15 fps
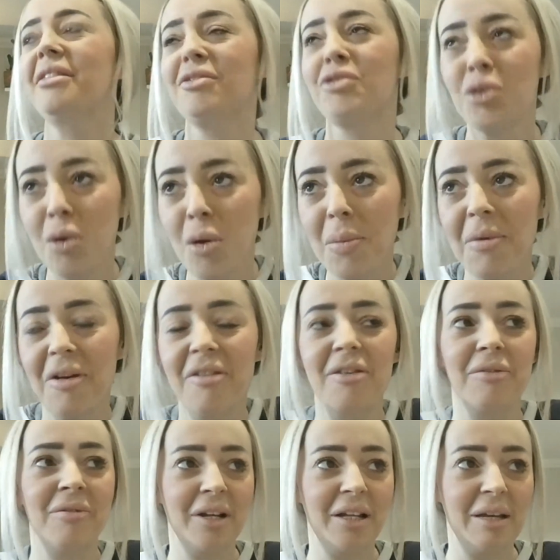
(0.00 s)
trauma is a
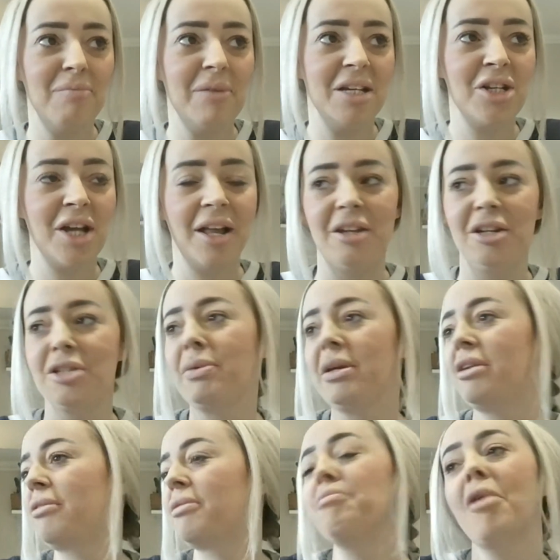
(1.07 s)
really big challenge
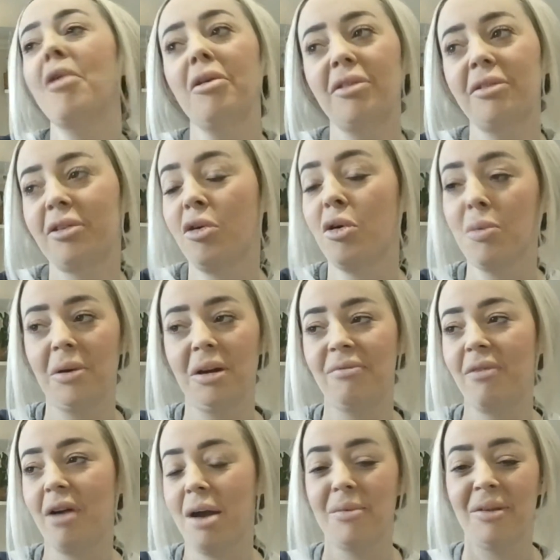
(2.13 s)
because most corporate
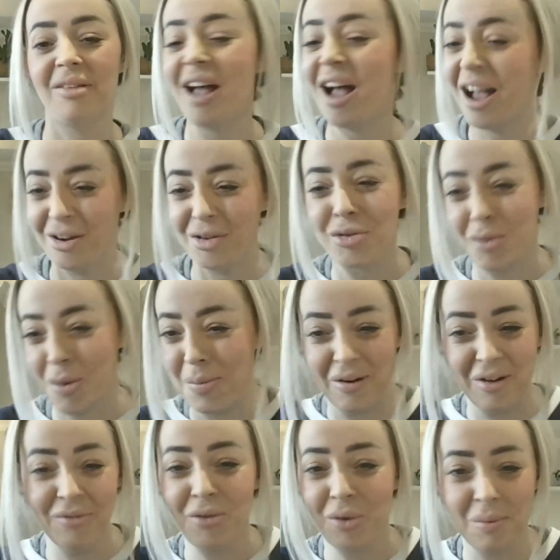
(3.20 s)
environments aren't
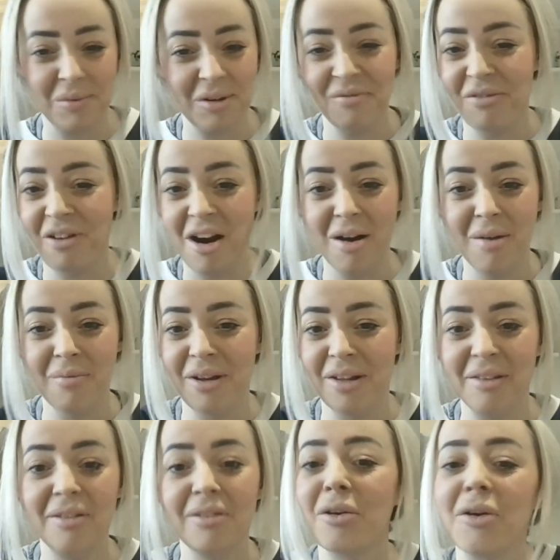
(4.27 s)
trauma-informed
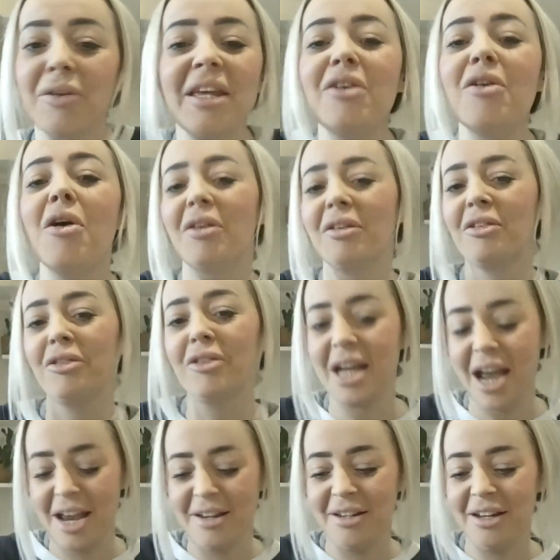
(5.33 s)
environments, so they're not
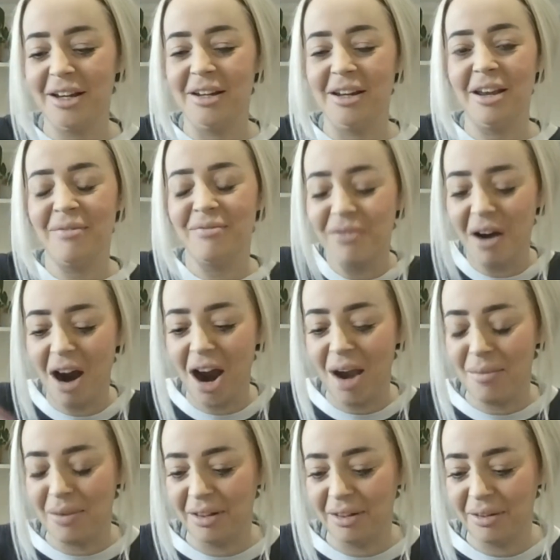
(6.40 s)
creating
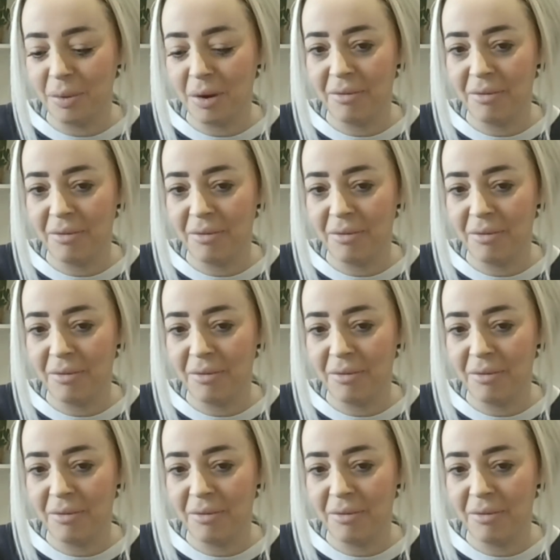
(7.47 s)
environments where